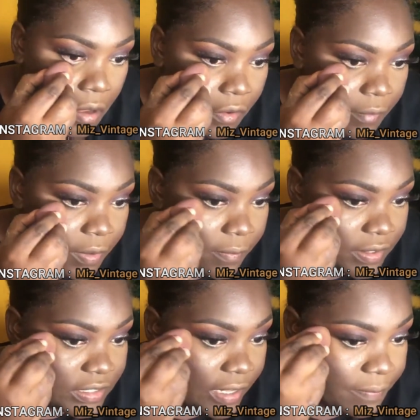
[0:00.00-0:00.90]
Remember,
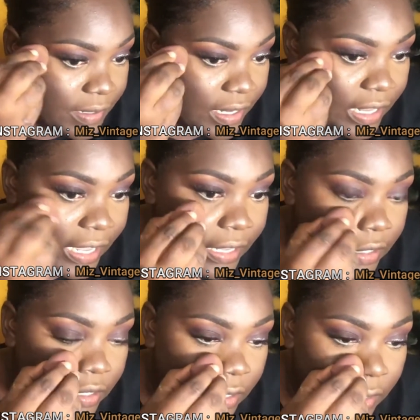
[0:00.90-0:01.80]
tap
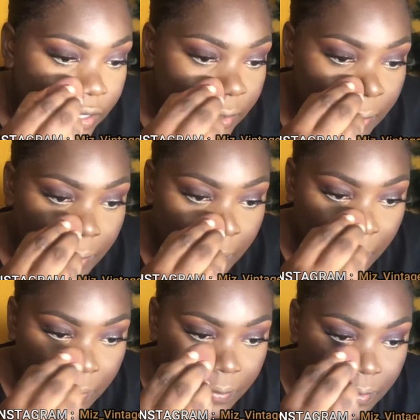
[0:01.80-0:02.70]
lightly,
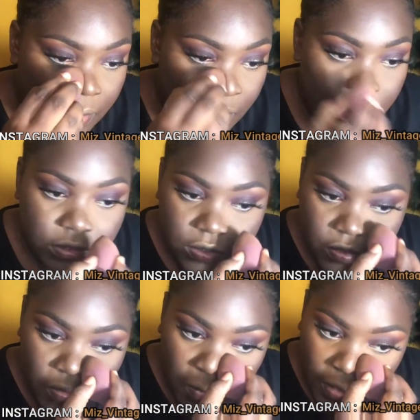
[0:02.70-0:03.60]
not
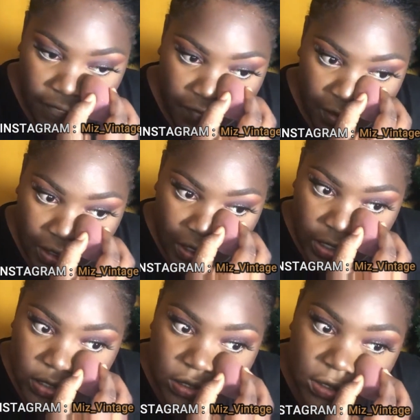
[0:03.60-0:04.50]
too heavy,
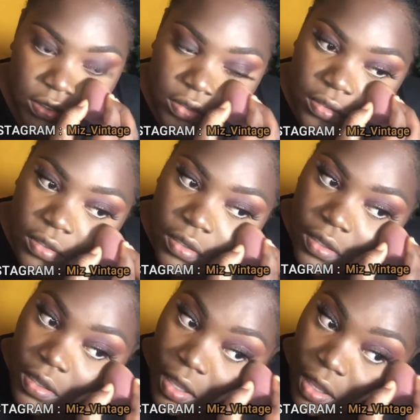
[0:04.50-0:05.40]
because
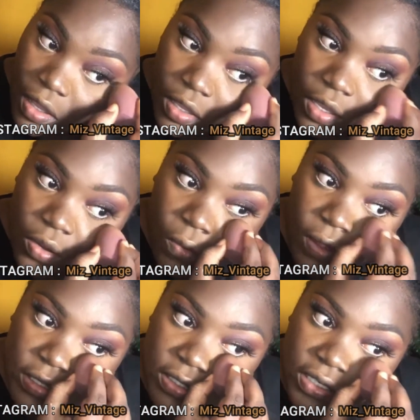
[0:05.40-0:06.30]
you don't
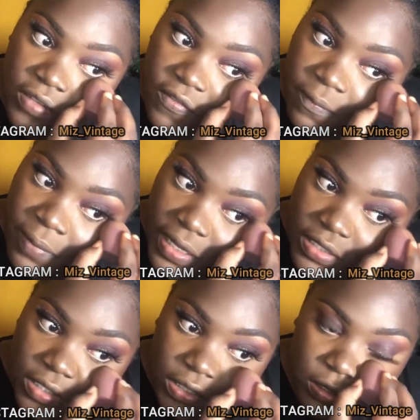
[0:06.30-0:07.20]
want to leave
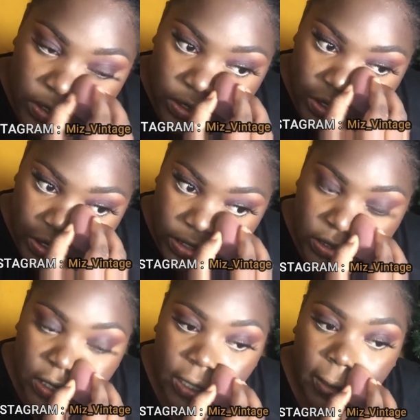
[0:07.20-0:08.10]
patches into your
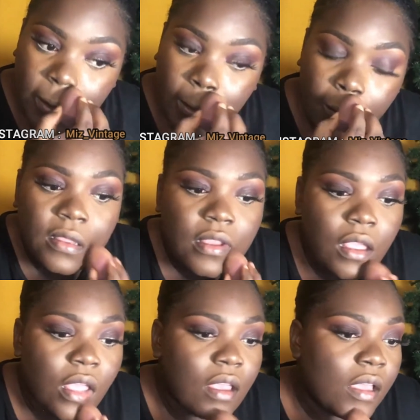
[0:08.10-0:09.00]
skin.
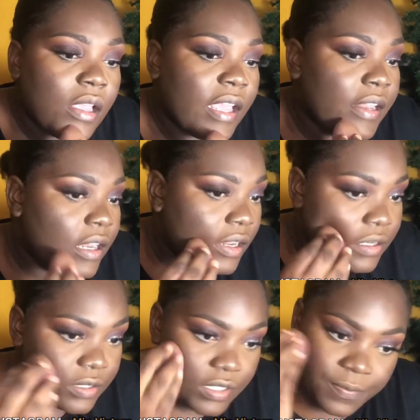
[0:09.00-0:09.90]
And then I
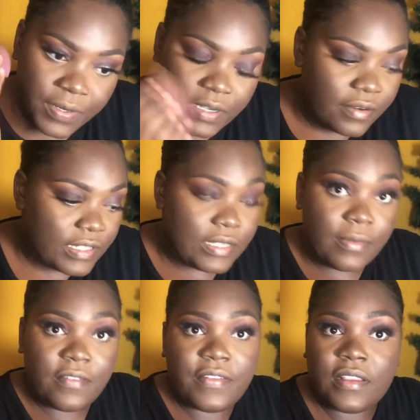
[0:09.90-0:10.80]
just spray the rest of
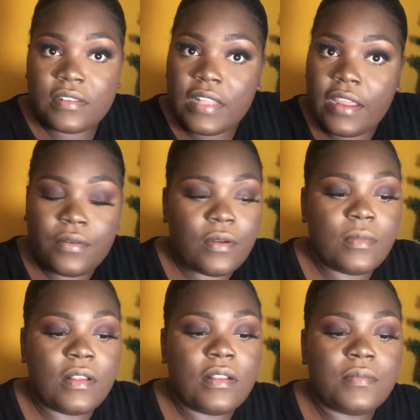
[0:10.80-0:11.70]
my face like
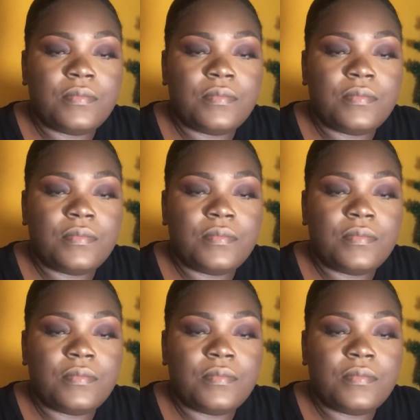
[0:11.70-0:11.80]
normal.